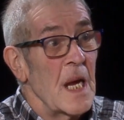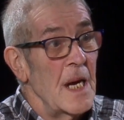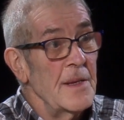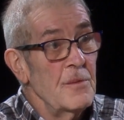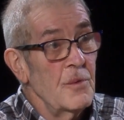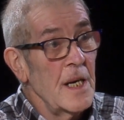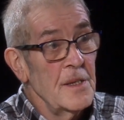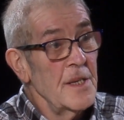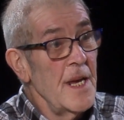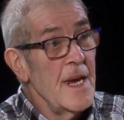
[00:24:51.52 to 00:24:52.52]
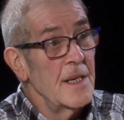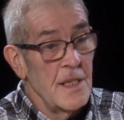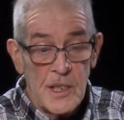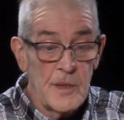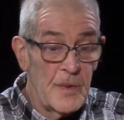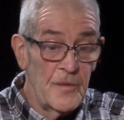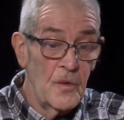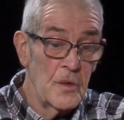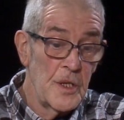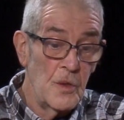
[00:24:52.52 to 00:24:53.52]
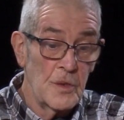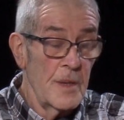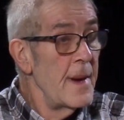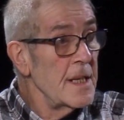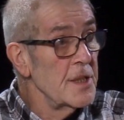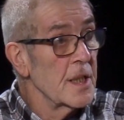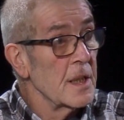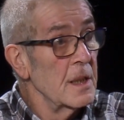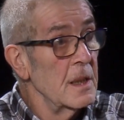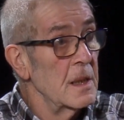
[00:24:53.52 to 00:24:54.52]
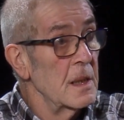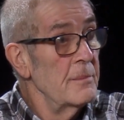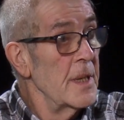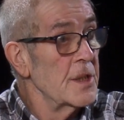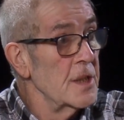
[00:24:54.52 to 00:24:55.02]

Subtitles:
and then right at the end, this is before the automatic mixing.